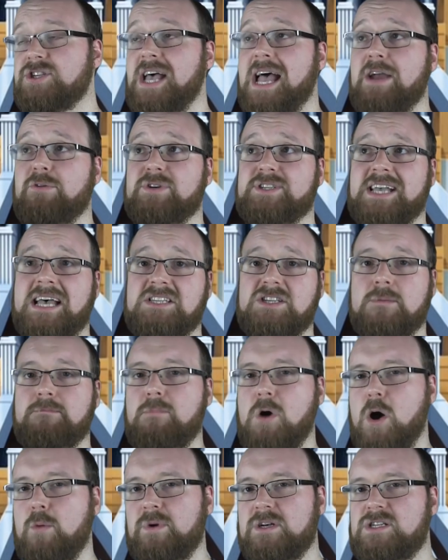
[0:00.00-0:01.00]
Cyrus has a
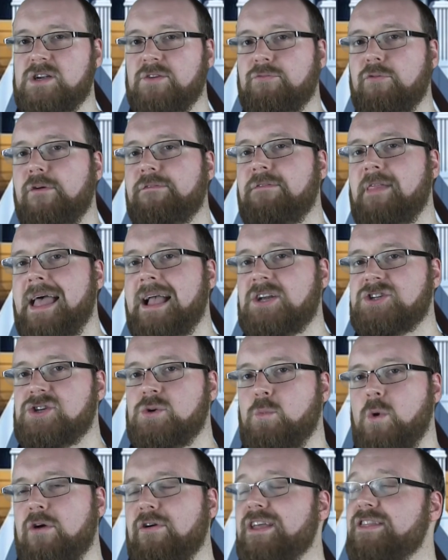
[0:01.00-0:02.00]
moment of
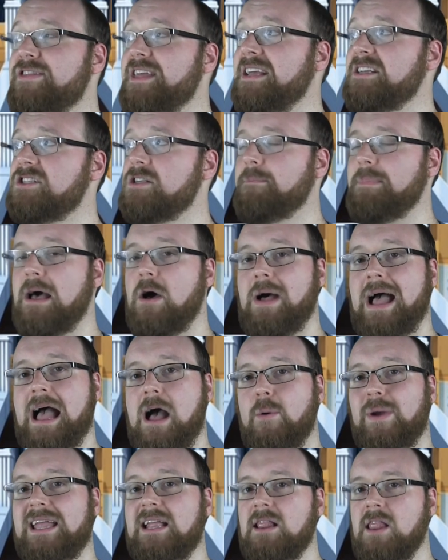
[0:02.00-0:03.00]
reflection where he thinks about
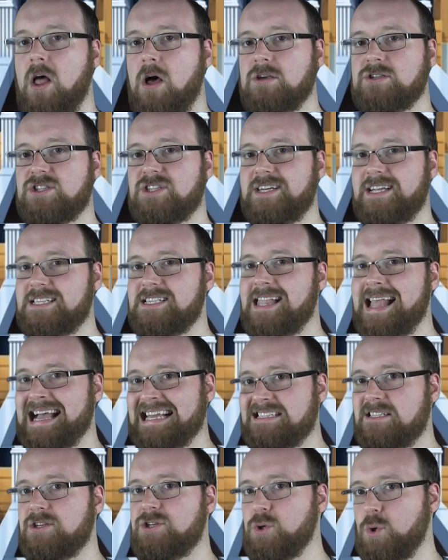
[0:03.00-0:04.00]
how he lost in his
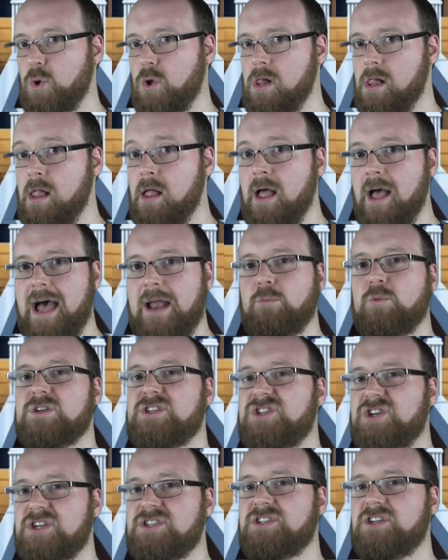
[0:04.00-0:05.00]
last duel and
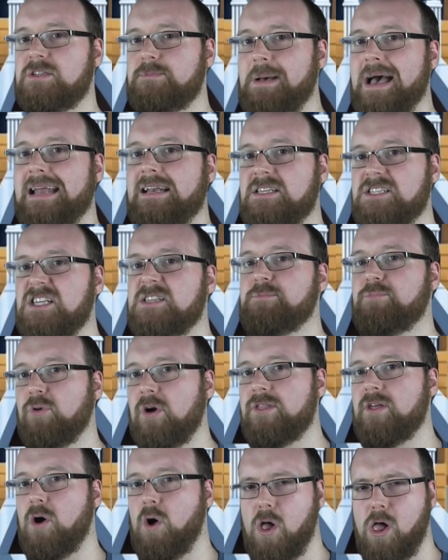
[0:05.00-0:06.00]
was just as bad as his
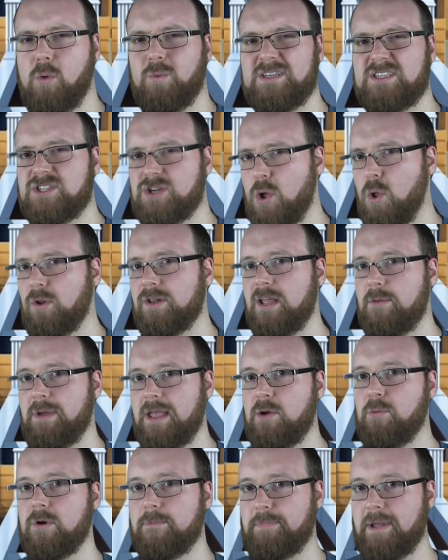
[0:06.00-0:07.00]
brother always told him
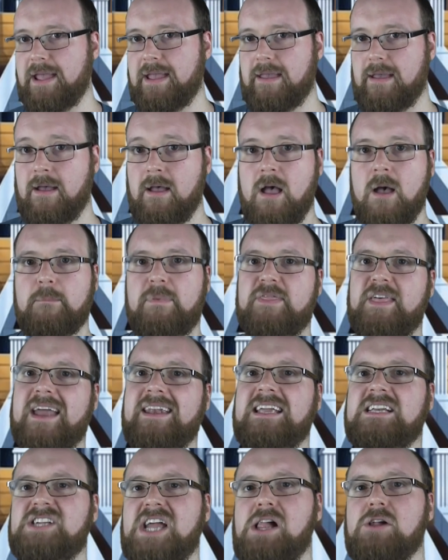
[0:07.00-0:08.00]
he would be. But then
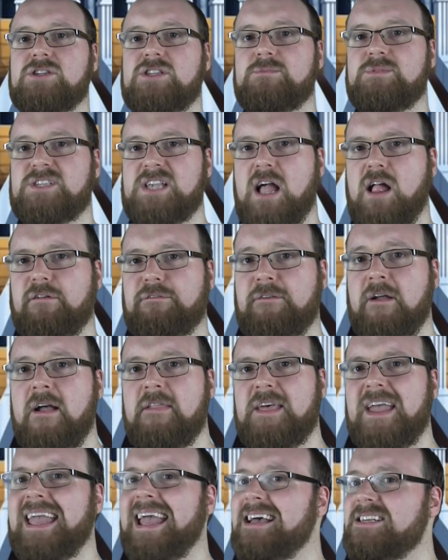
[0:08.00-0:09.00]
he tells himself
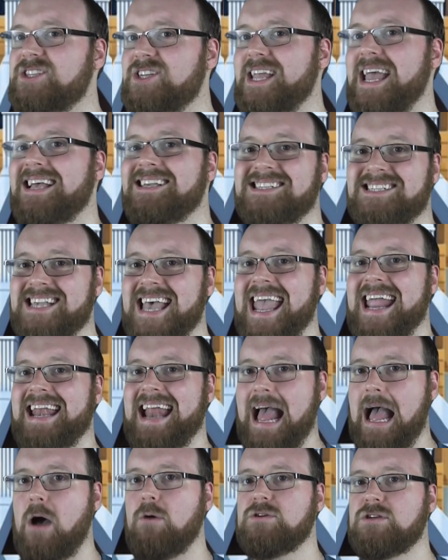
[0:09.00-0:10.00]
that he has to get Zane
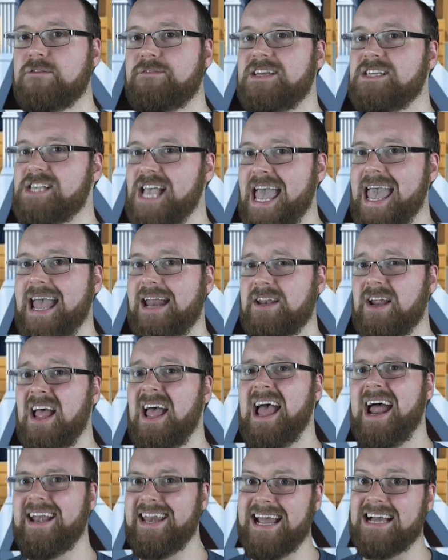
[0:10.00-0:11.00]
out of his head
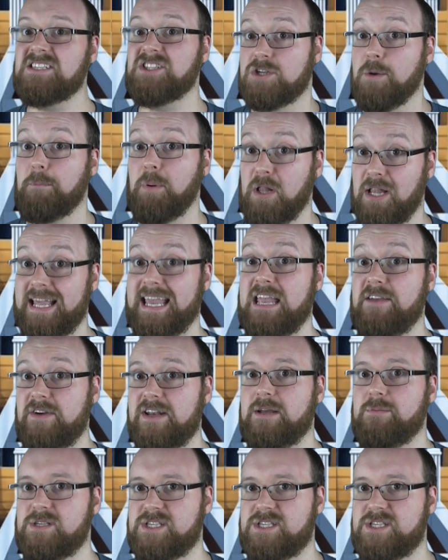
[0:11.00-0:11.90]
and he has to believe in